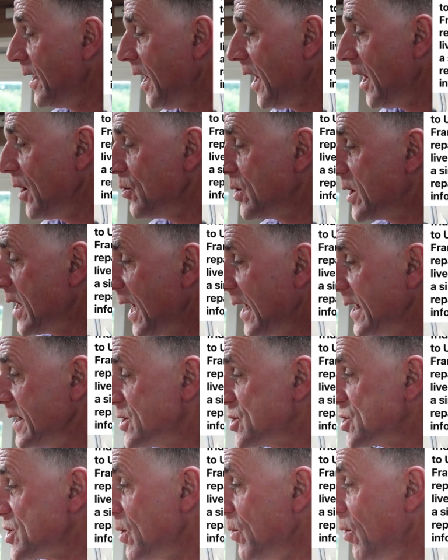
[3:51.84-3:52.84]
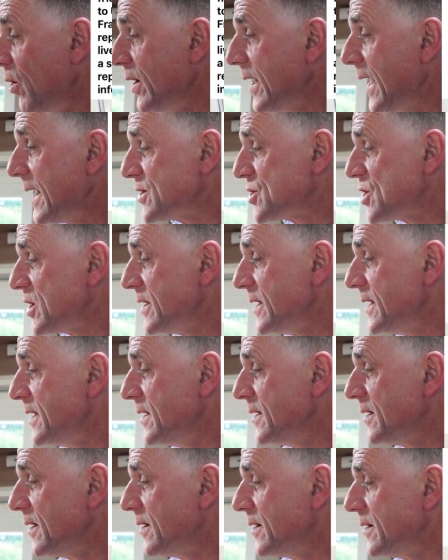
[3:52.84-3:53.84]
Okay, so I
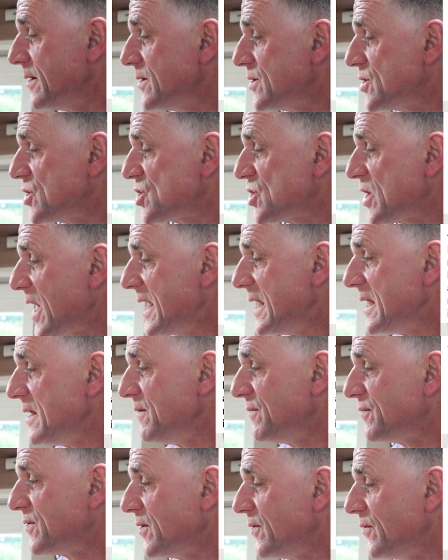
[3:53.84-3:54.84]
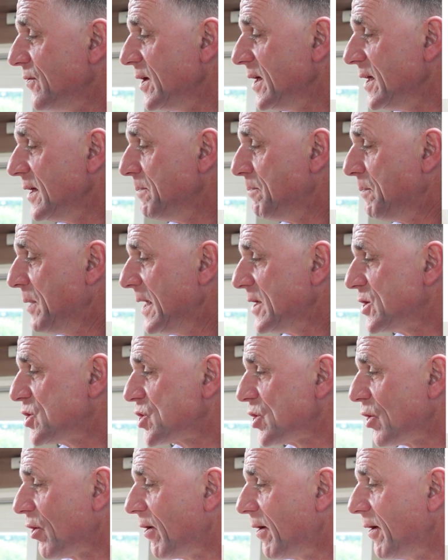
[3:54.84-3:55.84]
actually saved the
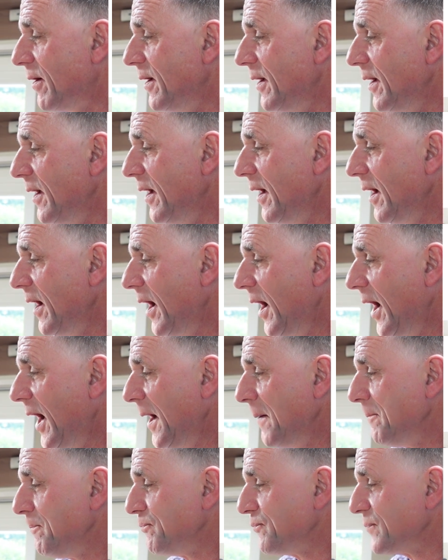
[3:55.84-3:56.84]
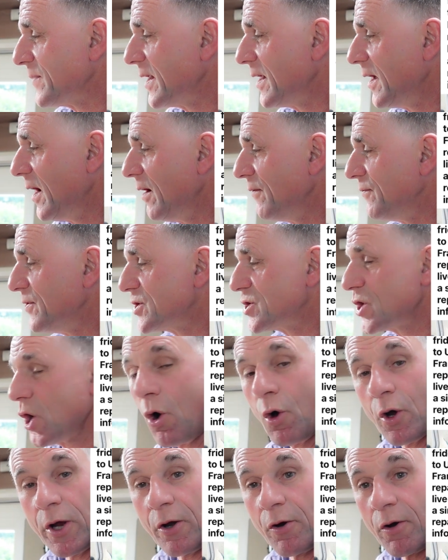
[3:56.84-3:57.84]
picture of the
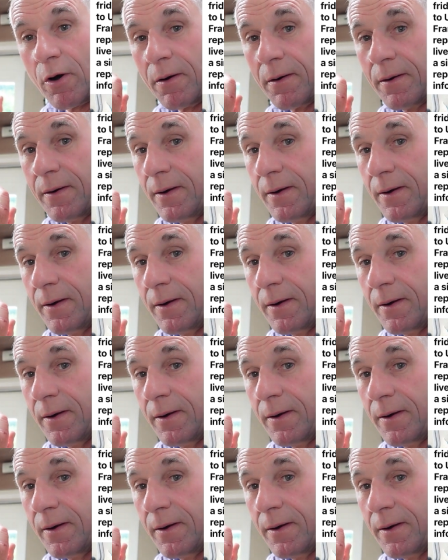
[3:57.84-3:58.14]
tyre